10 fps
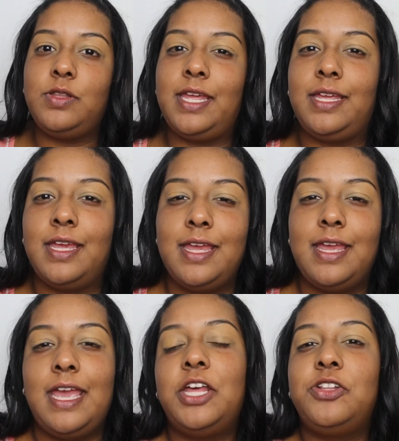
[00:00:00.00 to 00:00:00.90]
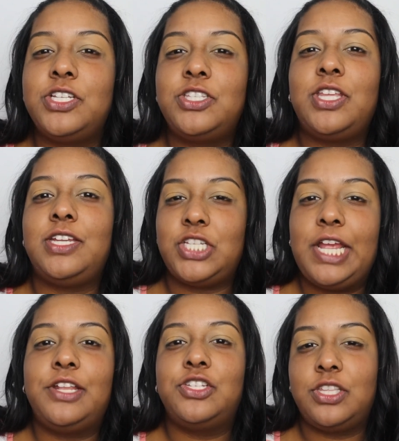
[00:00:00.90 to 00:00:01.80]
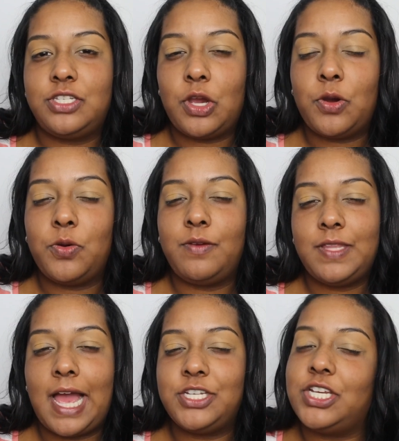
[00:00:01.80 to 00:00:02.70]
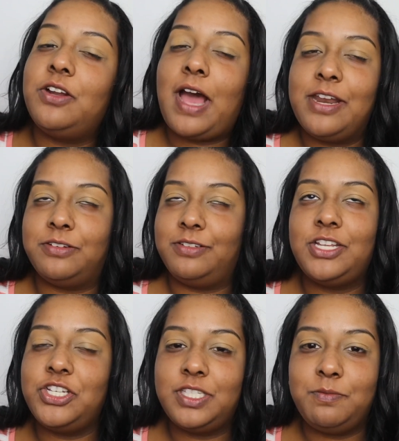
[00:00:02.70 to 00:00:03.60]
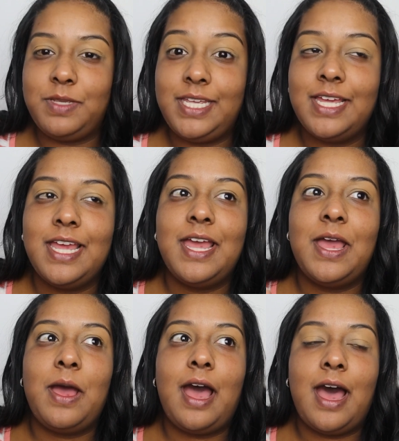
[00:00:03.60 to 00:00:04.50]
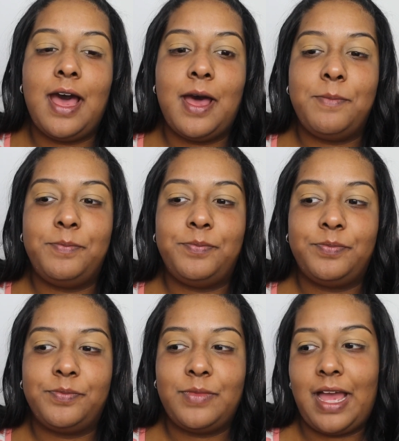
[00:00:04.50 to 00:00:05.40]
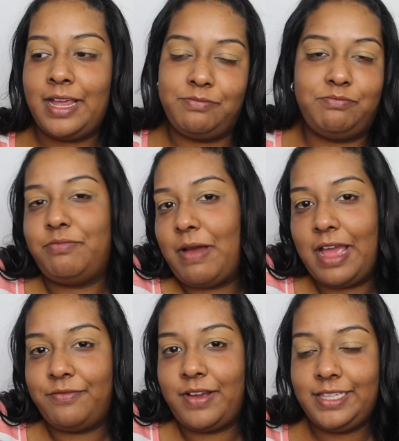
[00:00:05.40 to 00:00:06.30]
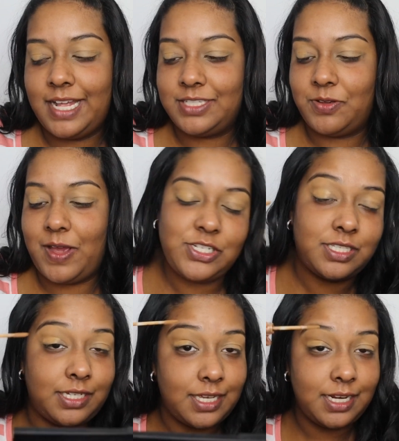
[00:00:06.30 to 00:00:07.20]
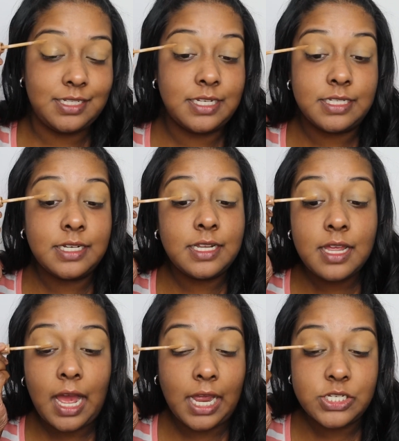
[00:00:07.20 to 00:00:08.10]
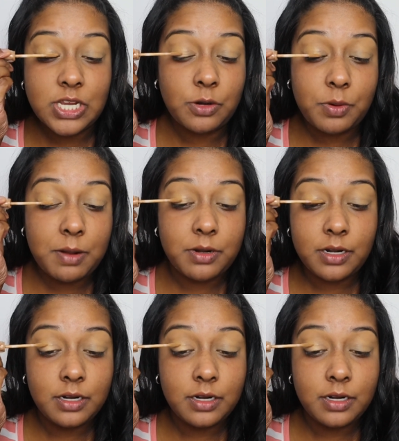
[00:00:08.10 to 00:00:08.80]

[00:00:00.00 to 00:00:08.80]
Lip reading: Like it'll just like change the tone of the eyeshadow. I don't know, that's just me. I find that, so I just like getting tinted eyeshadow primer.